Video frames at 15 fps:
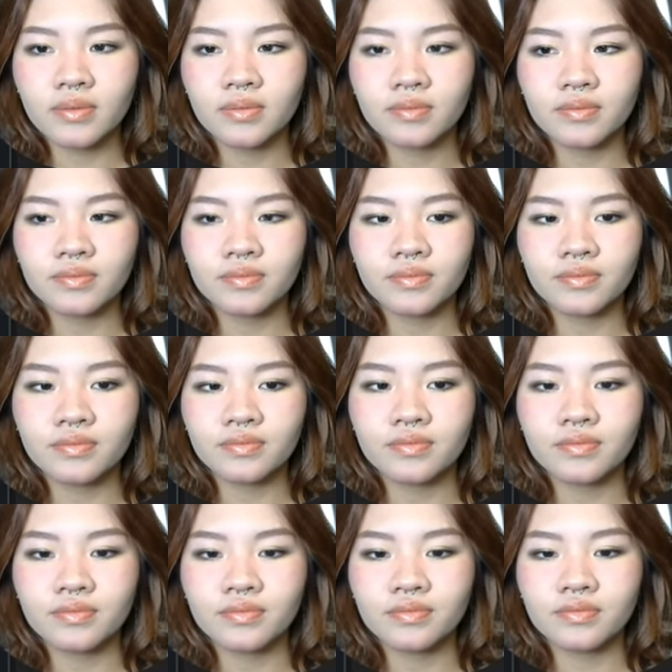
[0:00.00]

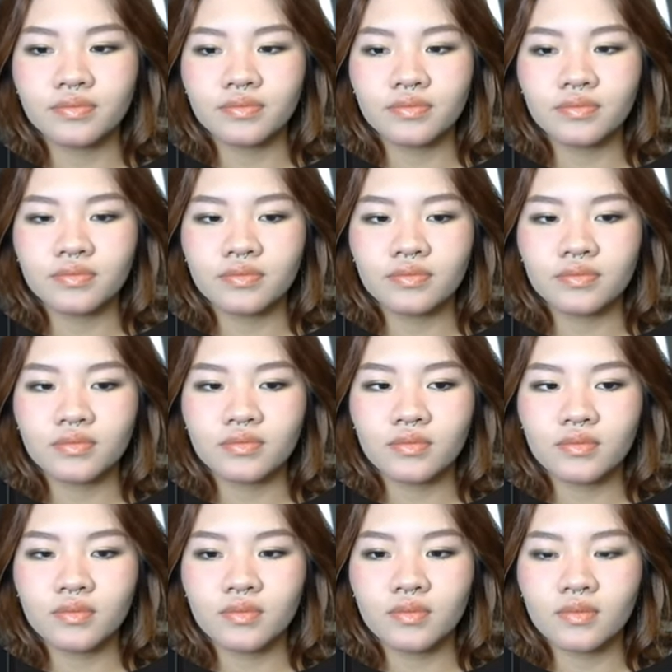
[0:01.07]

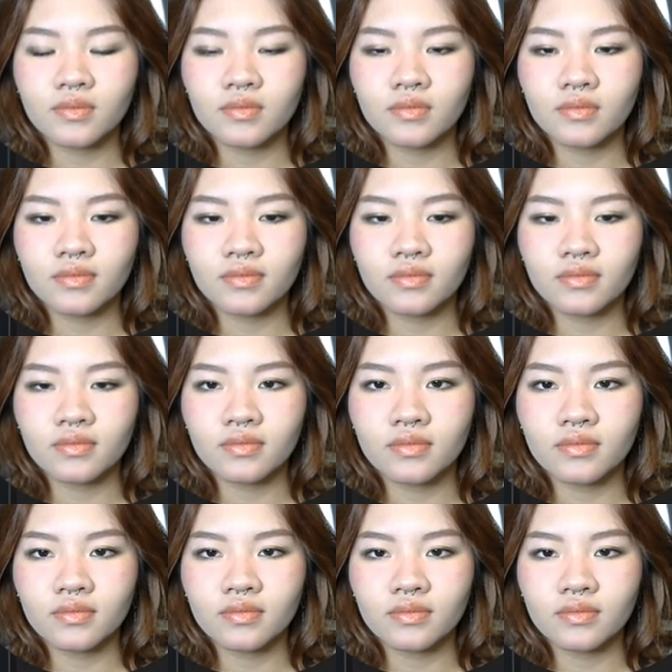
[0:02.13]

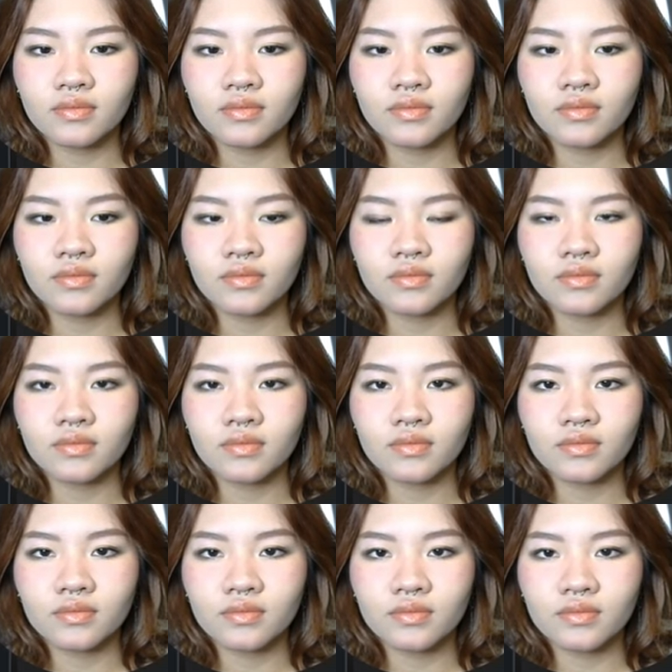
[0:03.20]

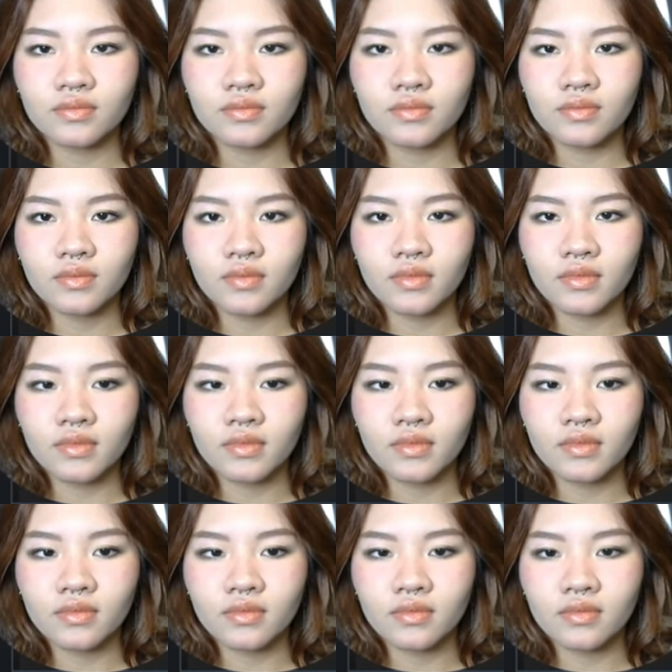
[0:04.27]

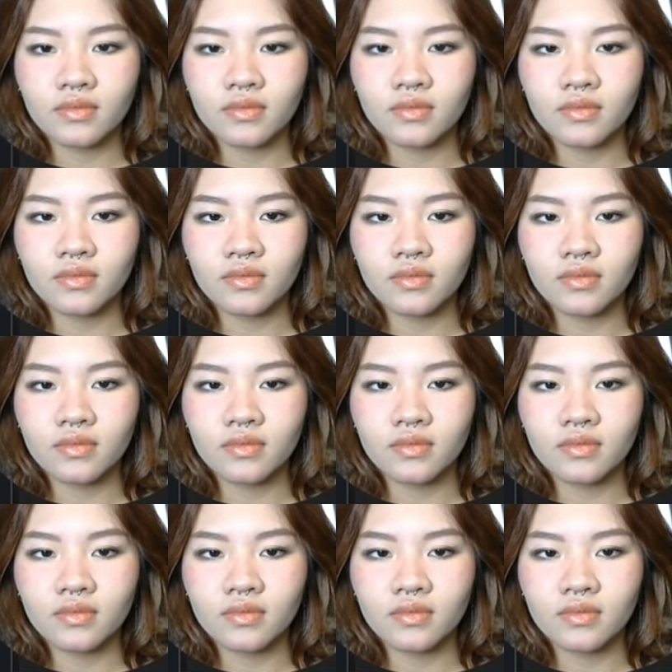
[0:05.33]
Nobody speaks.